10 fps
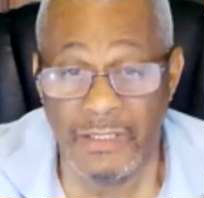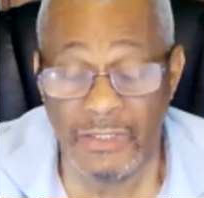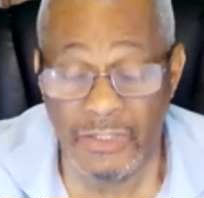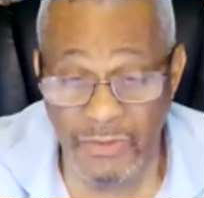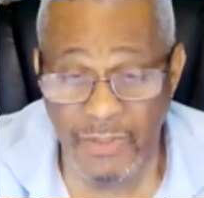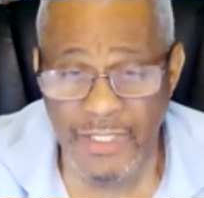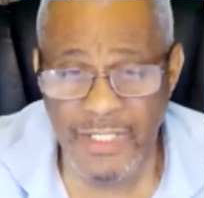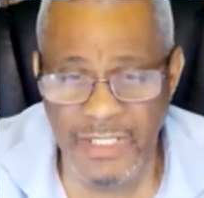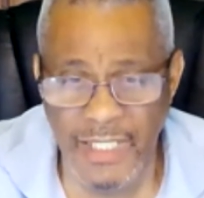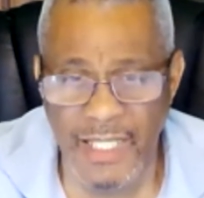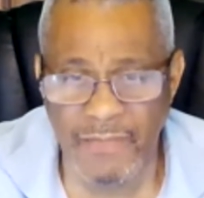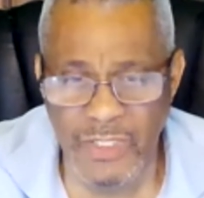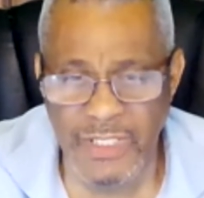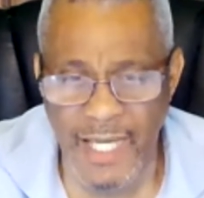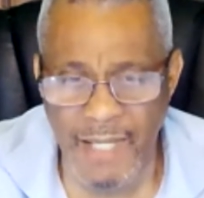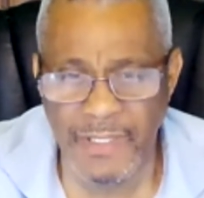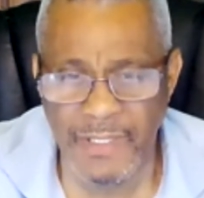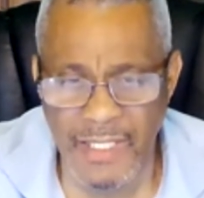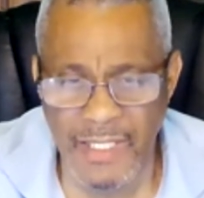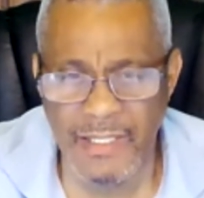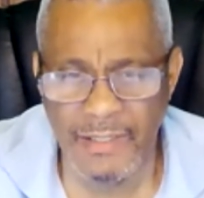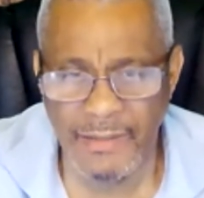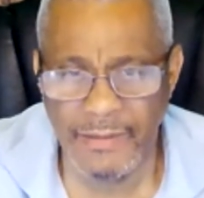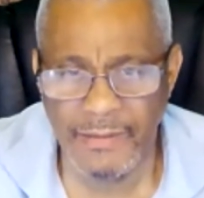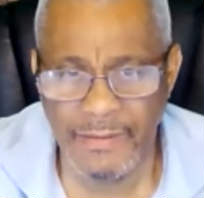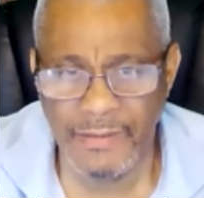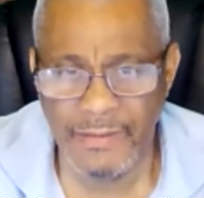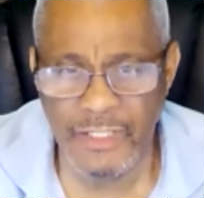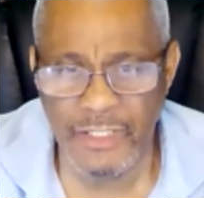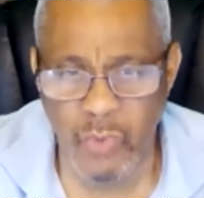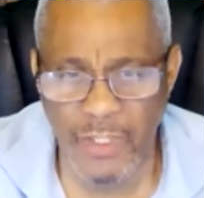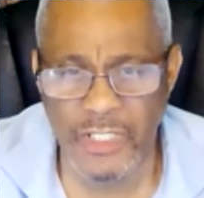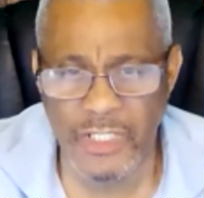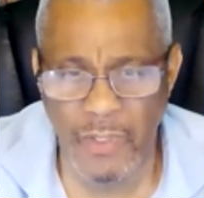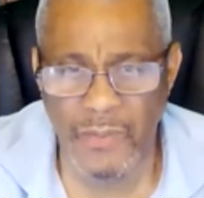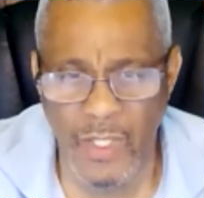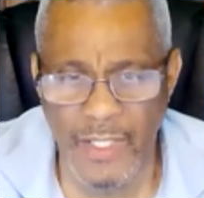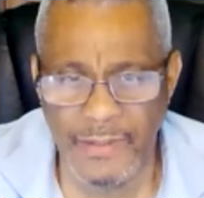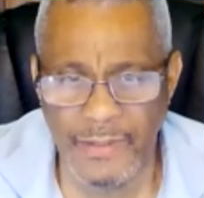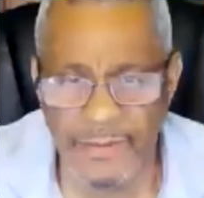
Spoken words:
You understand what's happening here in 2021?